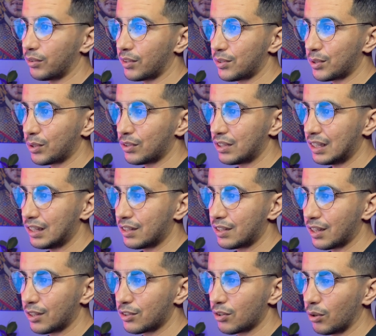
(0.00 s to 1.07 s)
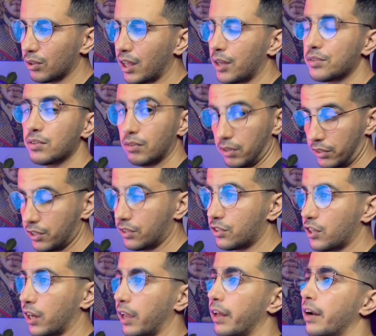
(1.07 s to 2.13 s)
As you can see, it says sold out. So let's just
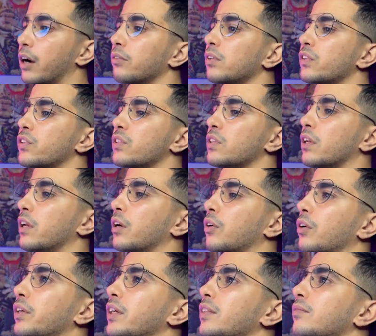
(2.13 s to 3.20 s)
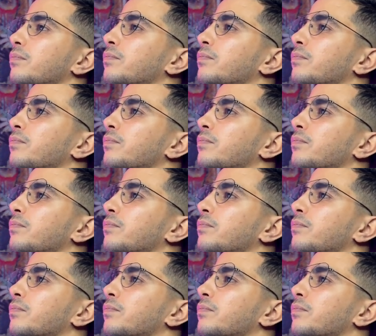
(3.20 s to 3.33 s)
check it out and just click on it.